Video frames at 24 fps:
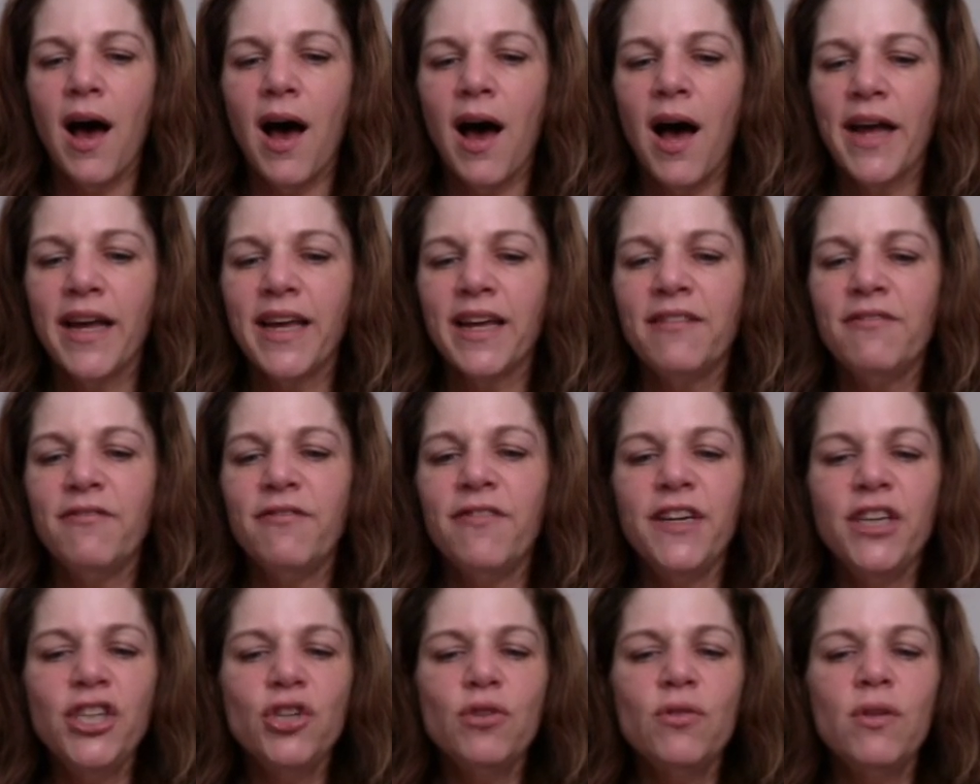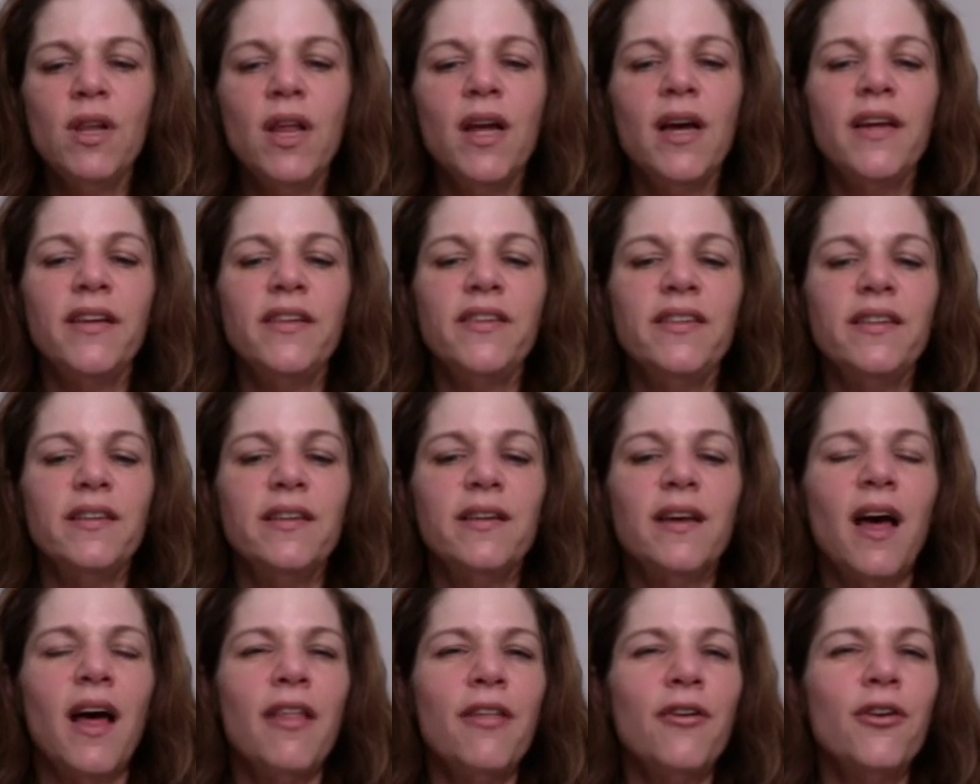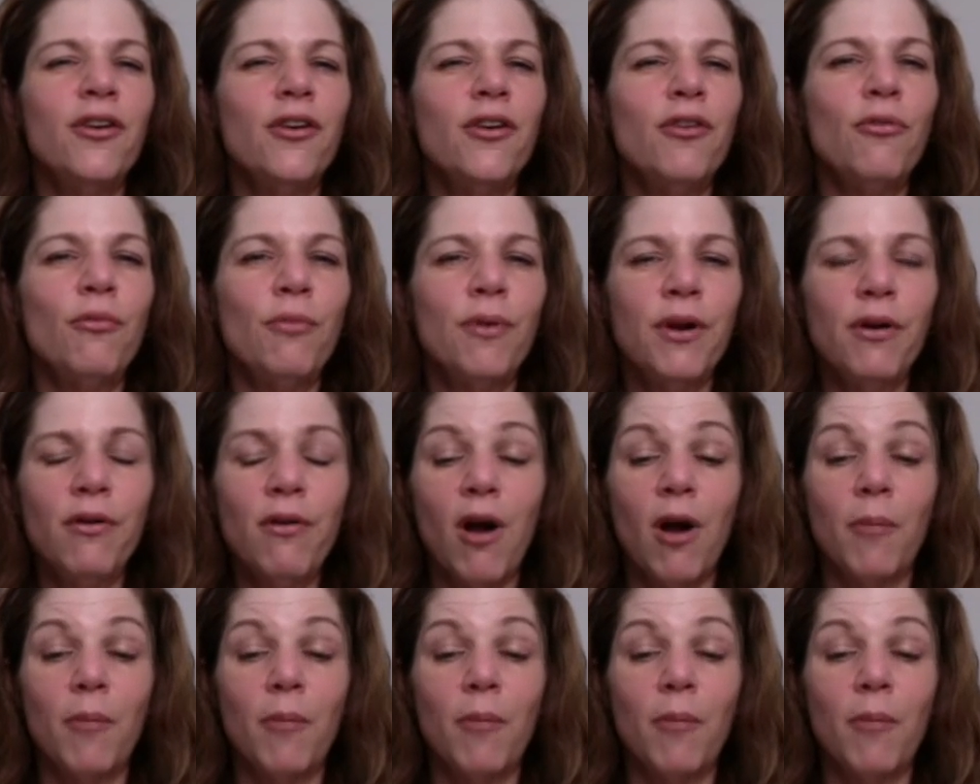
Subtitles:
I can visualize other career